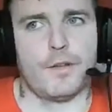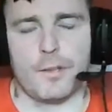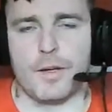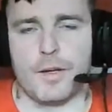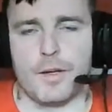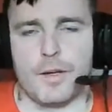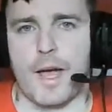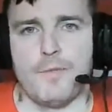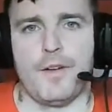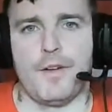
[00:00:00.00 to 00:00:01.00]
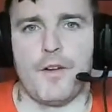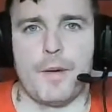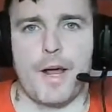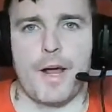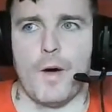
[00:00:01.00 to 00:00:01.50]
just hope the emotion of
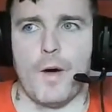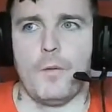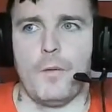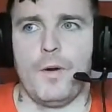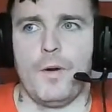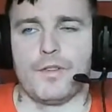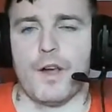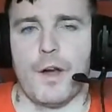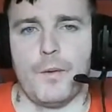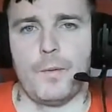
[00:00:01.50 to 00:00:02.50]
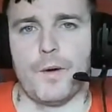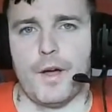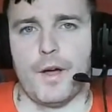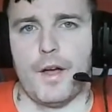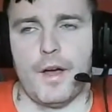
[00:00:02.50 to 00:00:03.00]
Bobby going and that doesn't make us
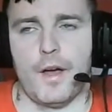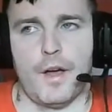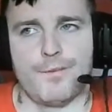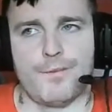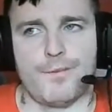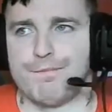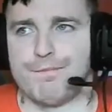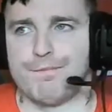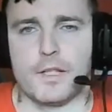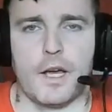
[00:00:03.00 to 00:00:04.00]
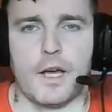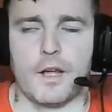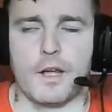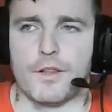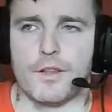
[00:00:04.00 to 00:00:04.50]
switch off. I hope we
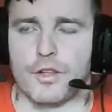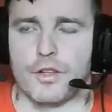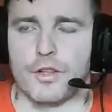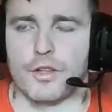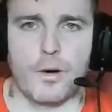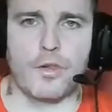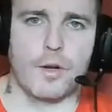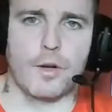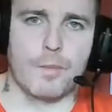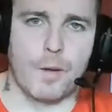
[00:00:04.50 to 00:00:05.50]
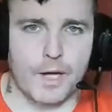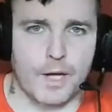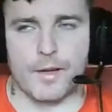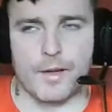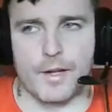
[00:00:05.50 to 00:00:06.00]
go and give us a big
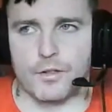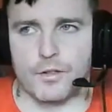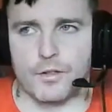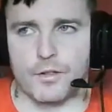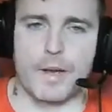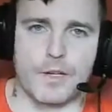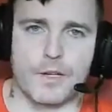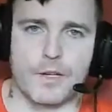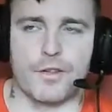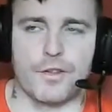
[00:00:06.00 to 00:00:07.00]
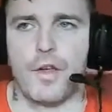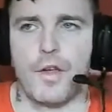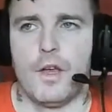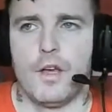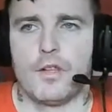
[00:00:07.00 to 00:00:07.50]
Galactico performance, because
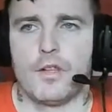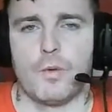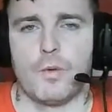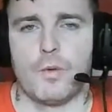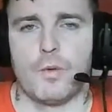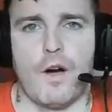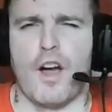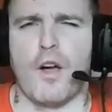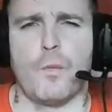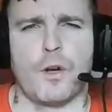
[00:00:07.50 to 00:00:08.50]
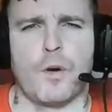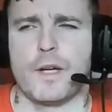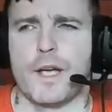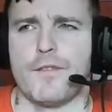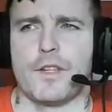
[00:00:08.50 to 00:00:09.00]
goal difference could
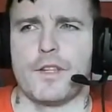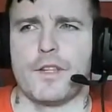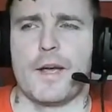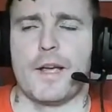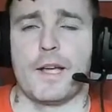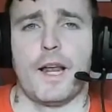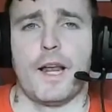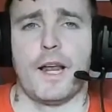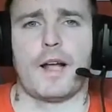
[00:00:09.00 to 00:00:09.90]
play a massive part,